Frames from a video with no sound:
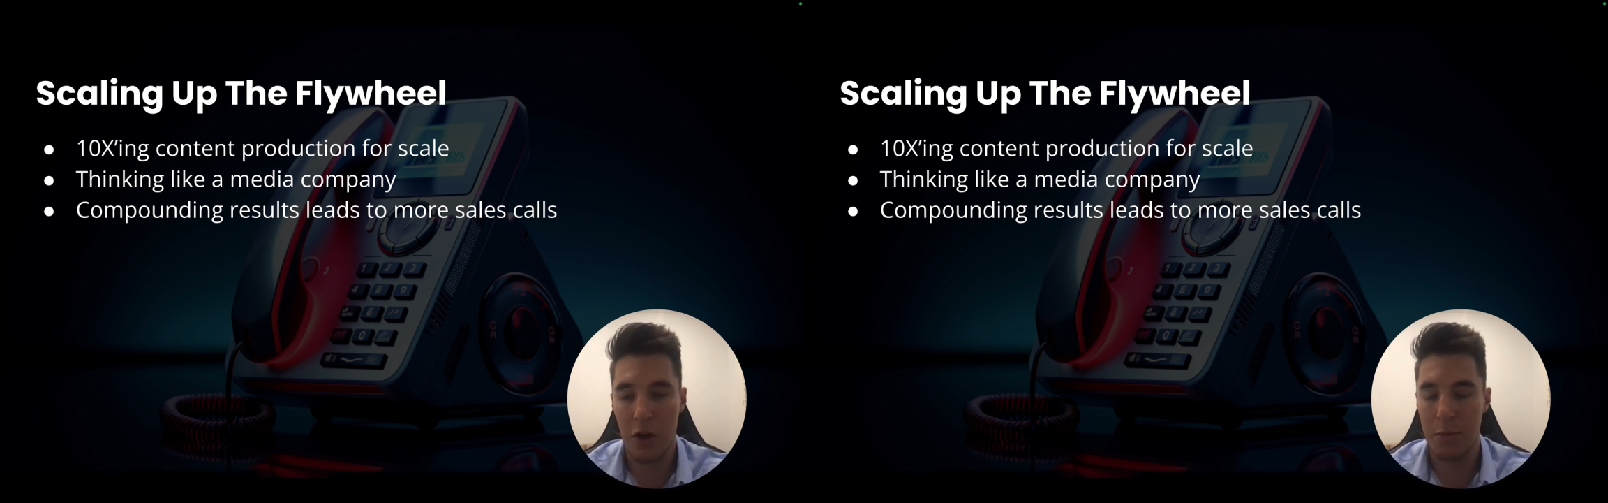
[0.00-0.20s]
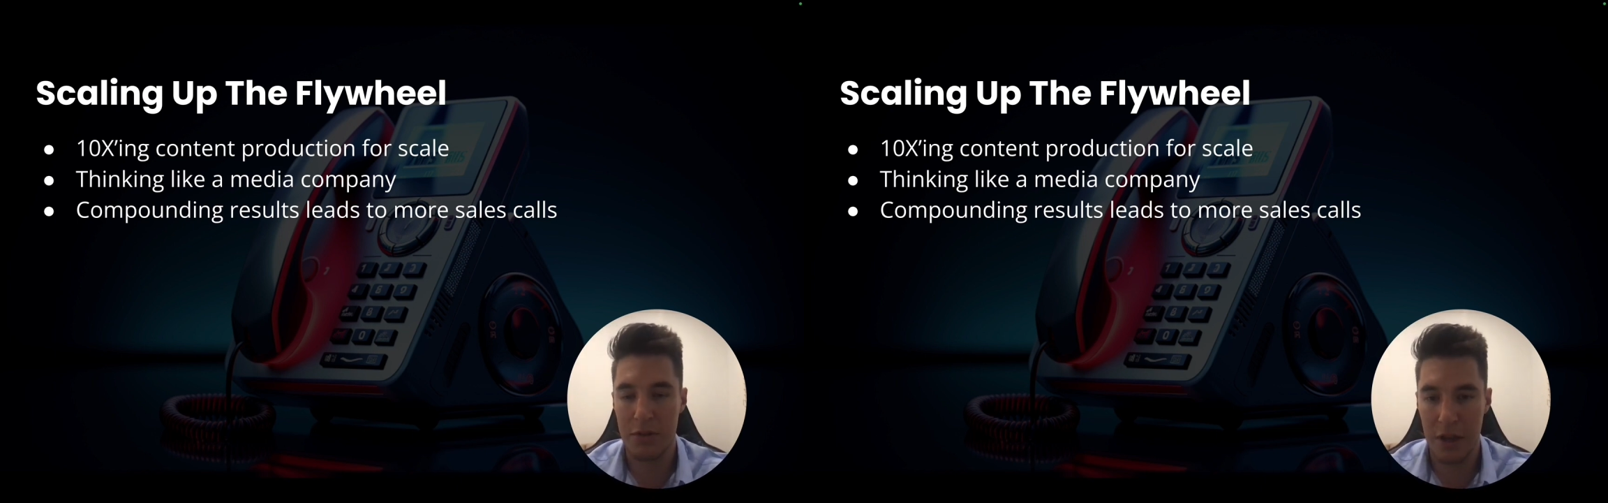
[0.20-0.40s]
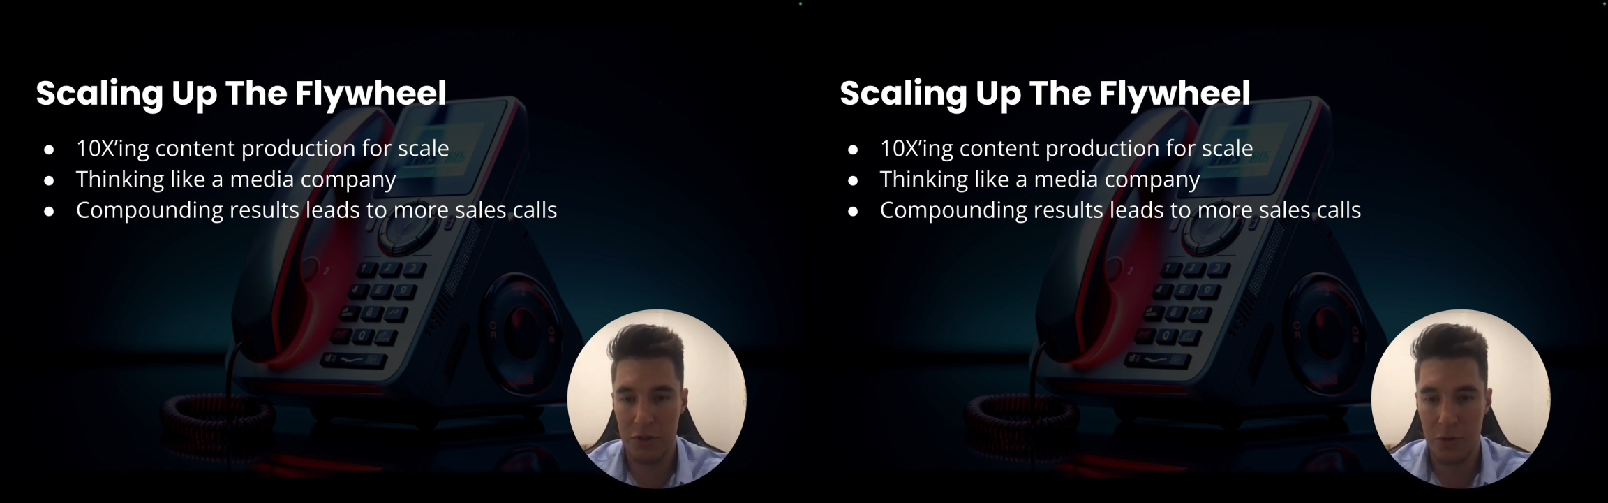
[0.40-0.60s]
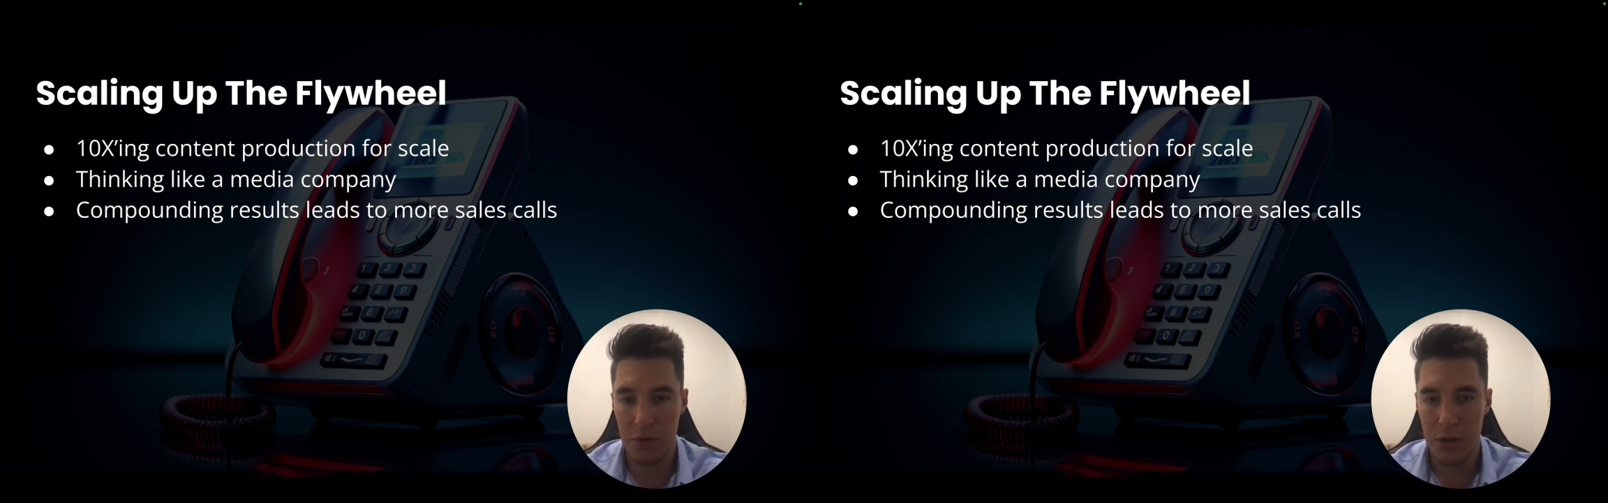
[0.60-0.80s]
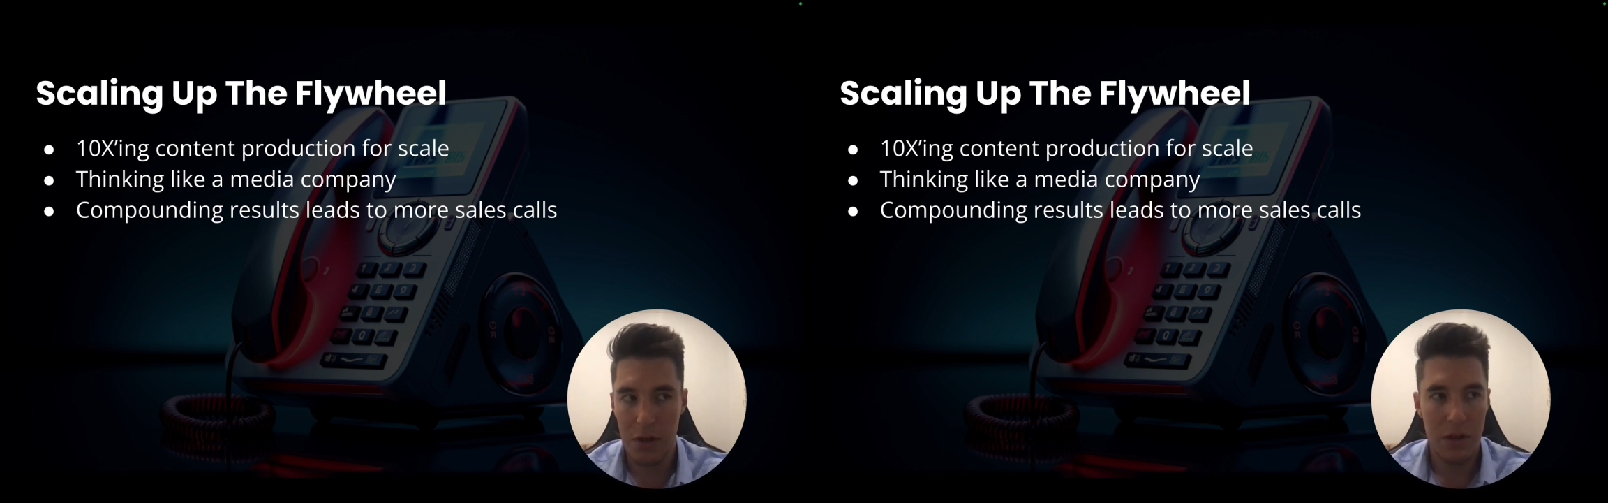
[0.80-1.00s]
potential,
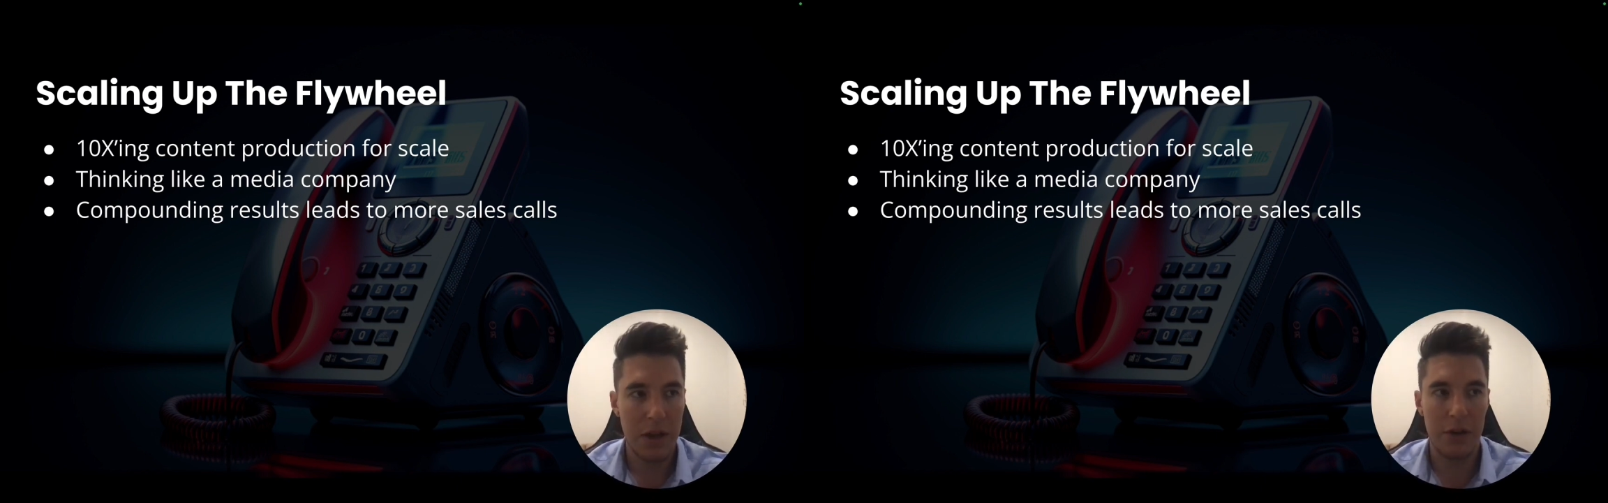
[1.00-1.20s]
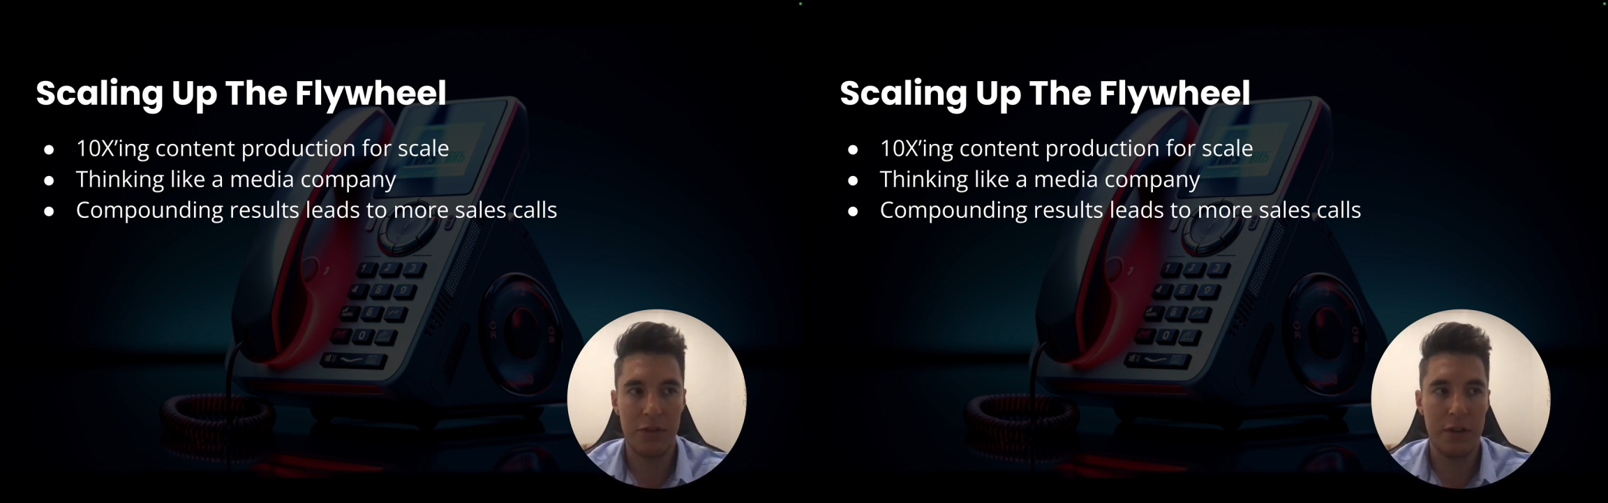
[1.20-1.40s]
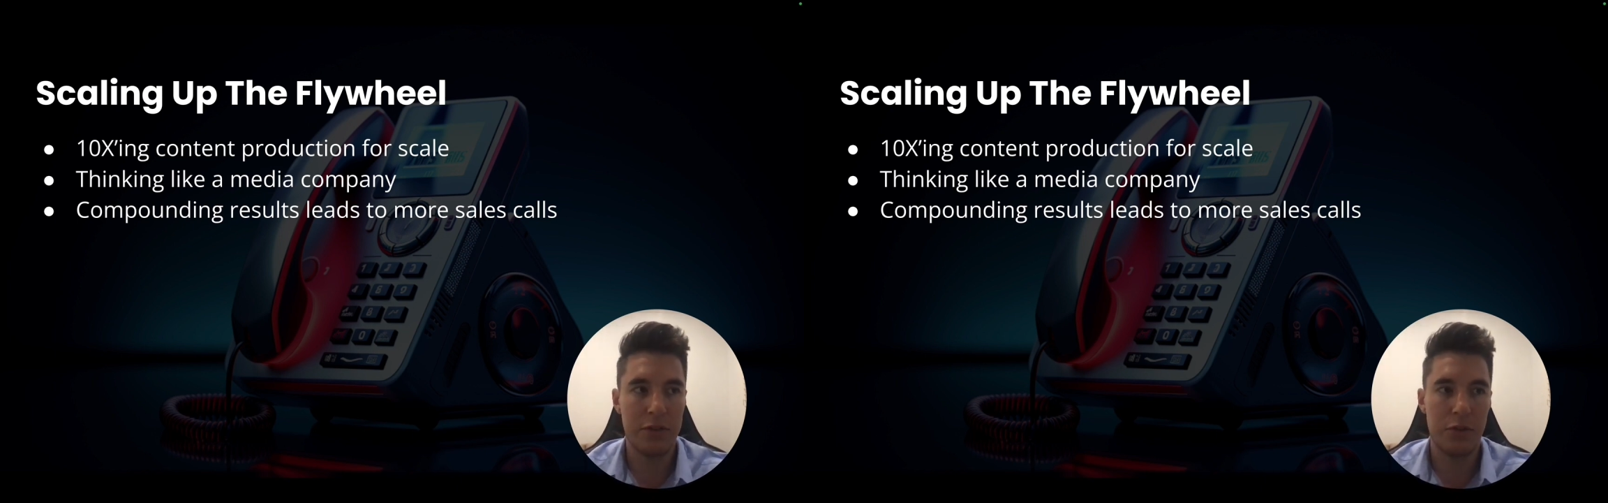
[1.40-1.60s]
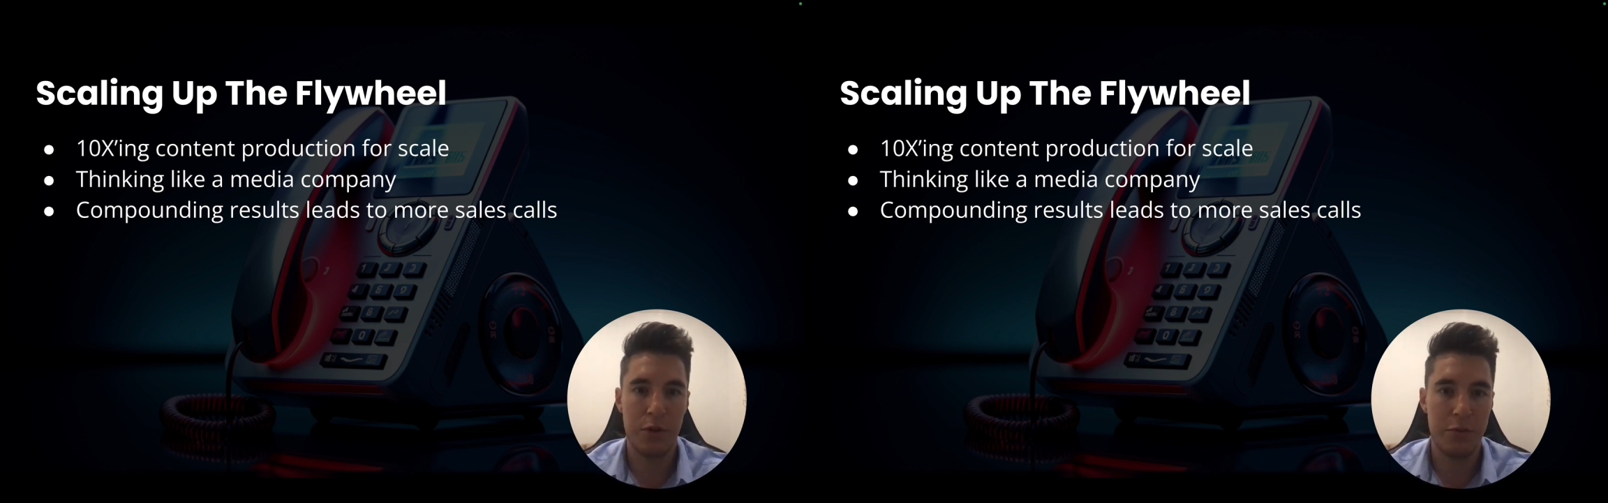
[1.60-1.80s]
in 6 to 12